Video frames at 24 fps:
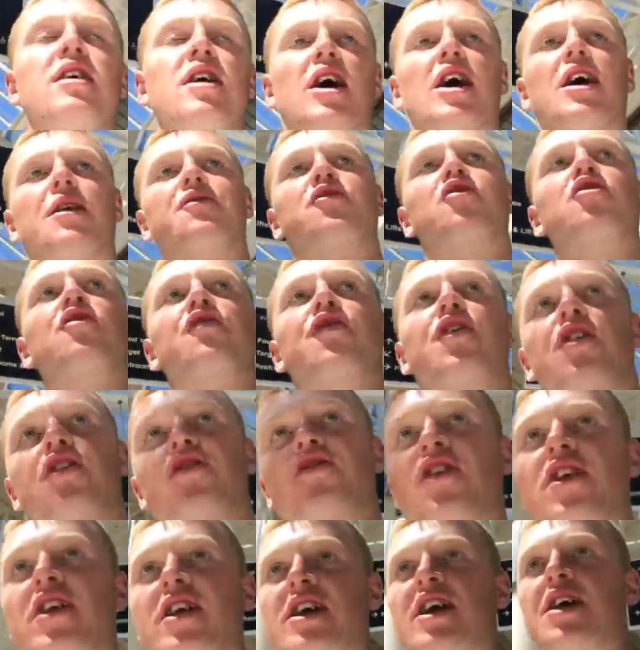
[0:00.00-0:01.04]
Um, two
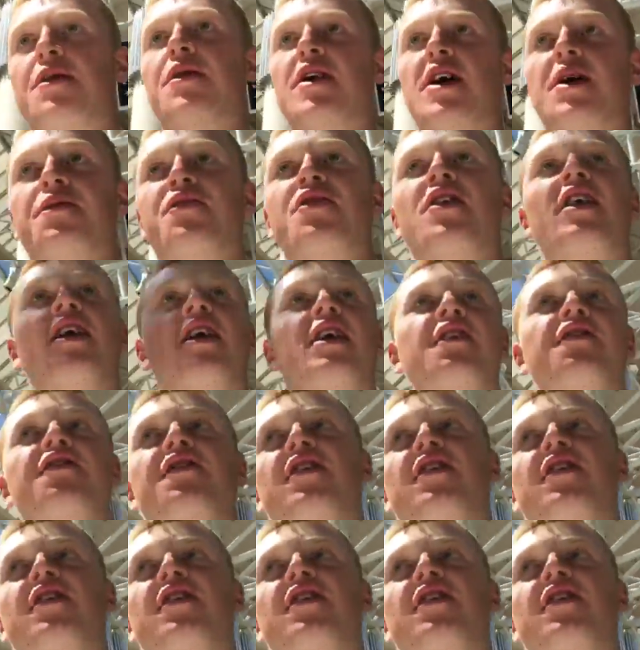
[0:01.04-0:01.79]
vlogs only coming up today,